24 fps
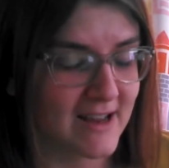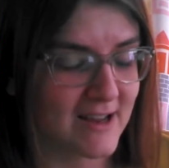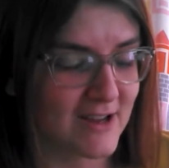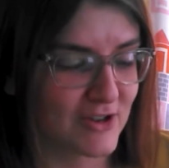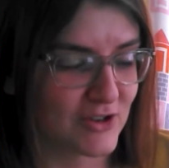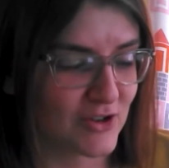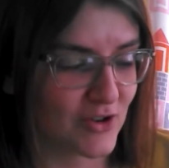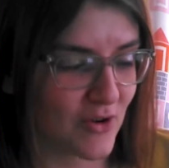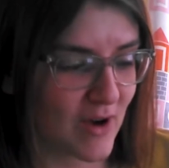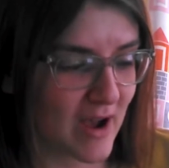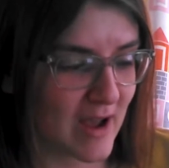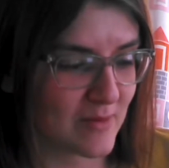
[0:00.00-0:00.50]

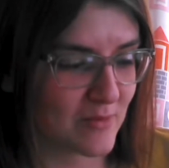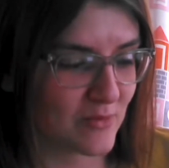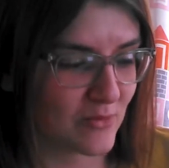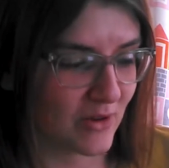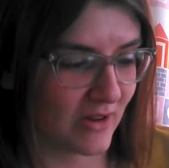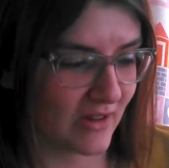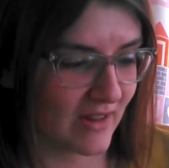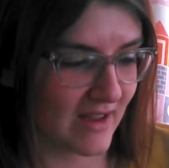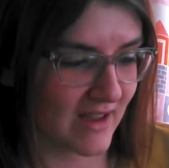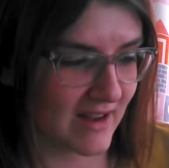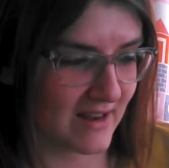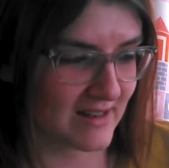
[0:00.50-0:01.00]
So I'm
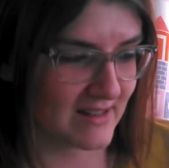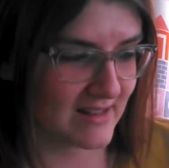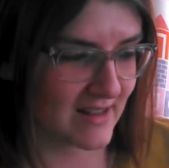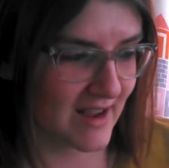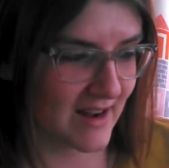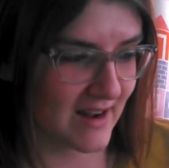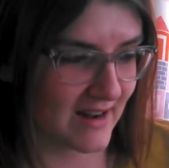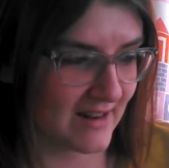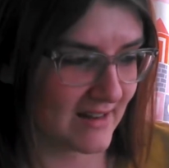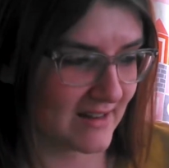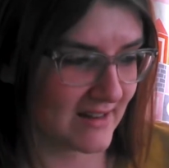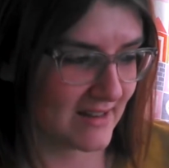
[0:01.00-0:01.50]
really
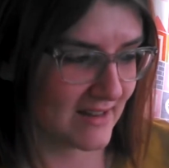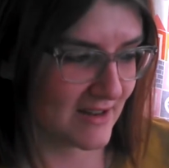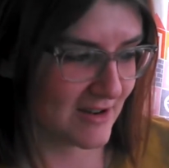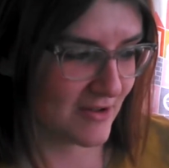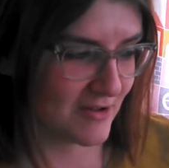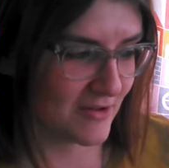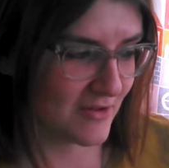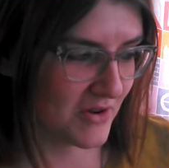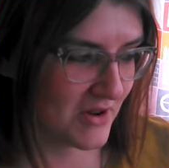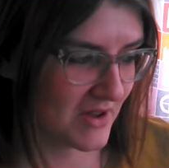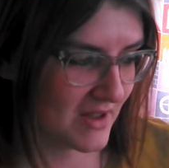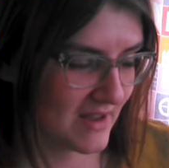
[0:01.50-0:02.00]
excited
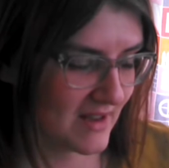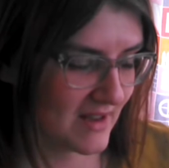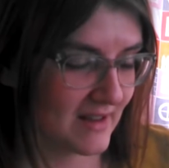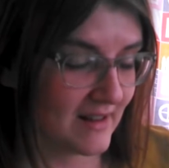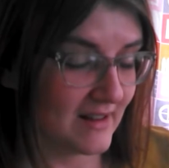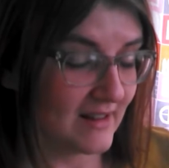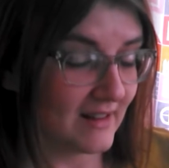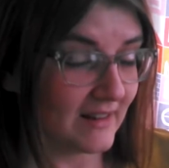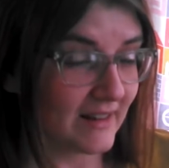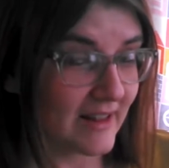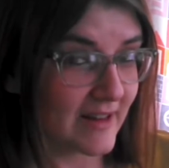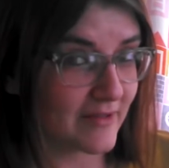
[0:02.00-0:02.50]
to
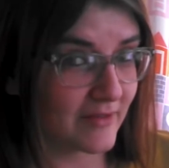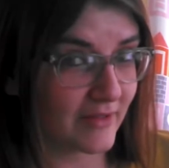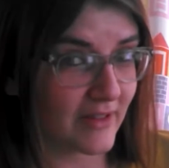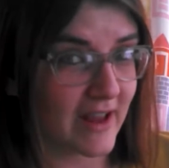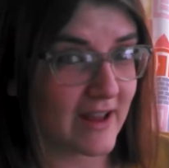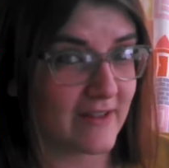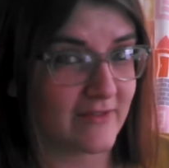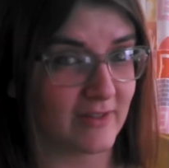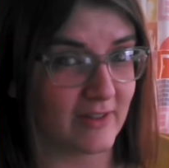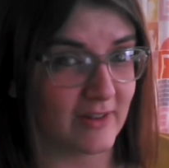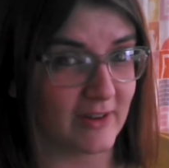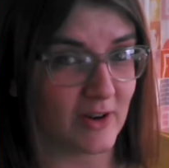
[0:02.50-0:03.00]
live
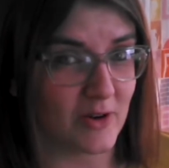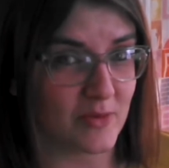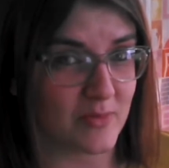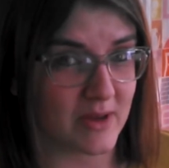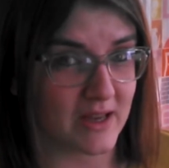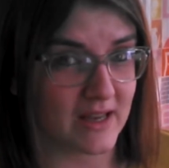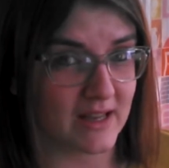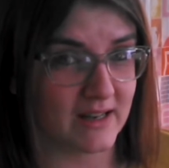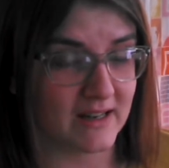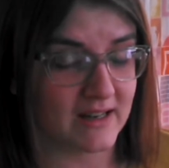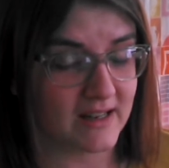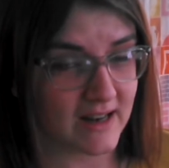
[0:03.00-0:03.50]
life a little
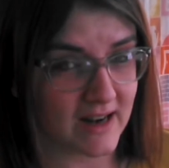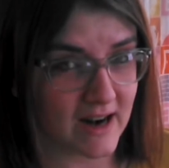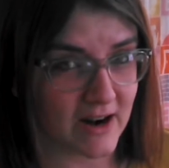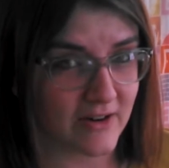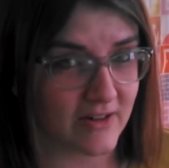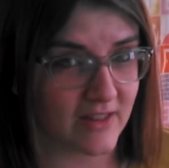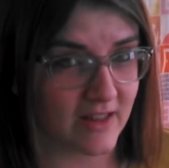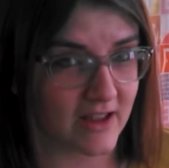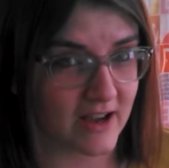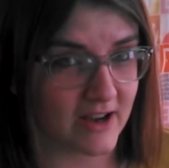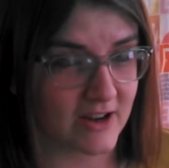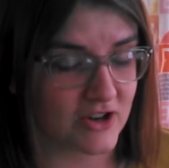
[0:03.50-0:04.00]
bit, get
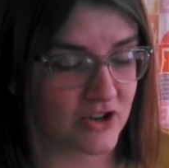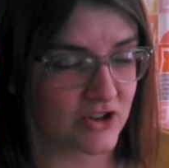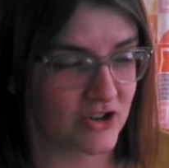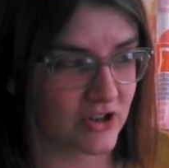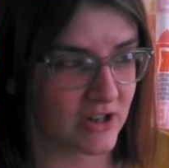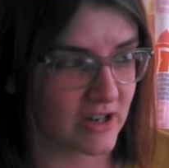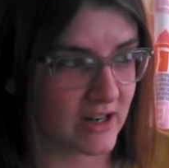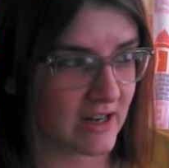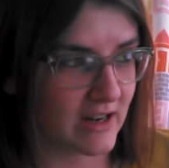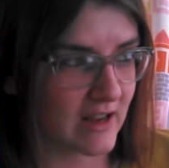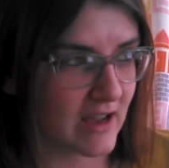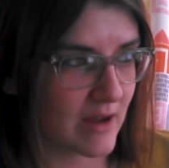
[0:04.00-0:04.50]
out of the
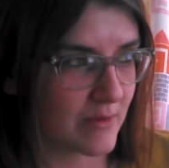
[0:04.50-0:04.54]
country.